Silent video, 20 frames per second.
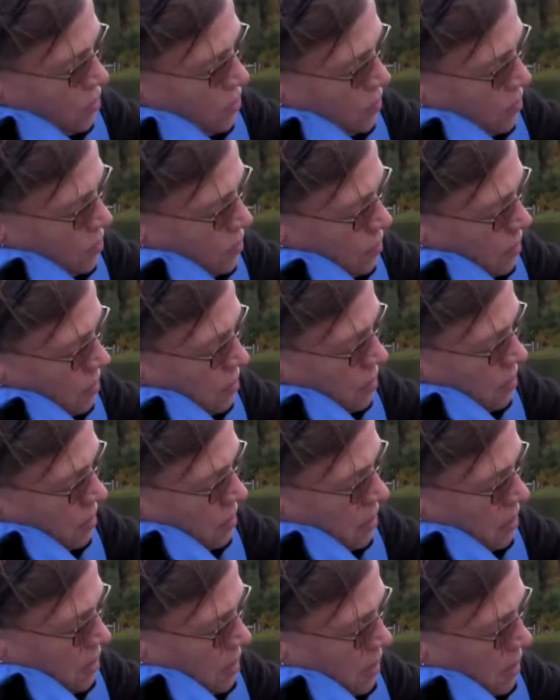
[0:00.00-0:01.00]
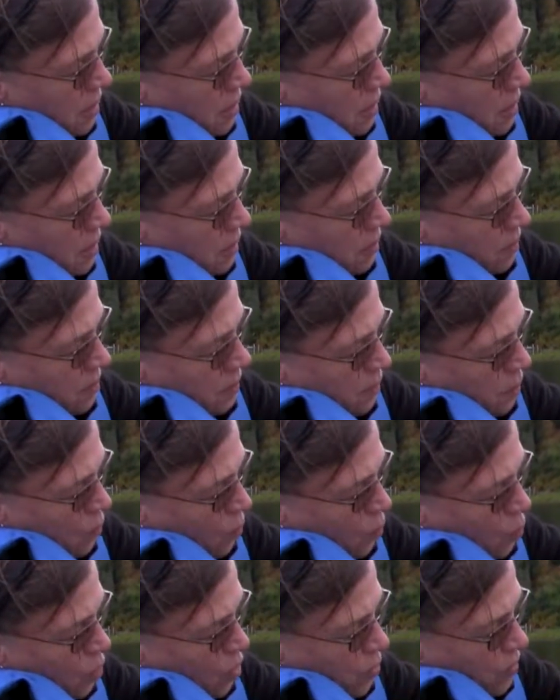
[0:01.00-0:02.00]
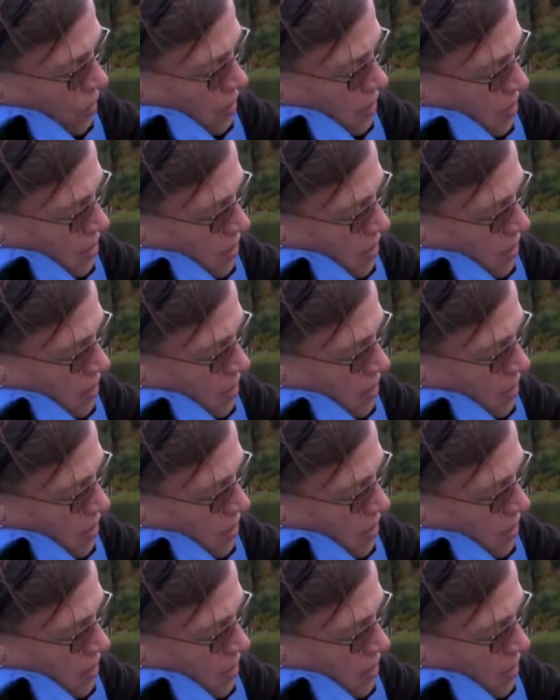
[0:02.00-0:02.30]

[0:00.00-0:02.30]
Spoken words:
to work with the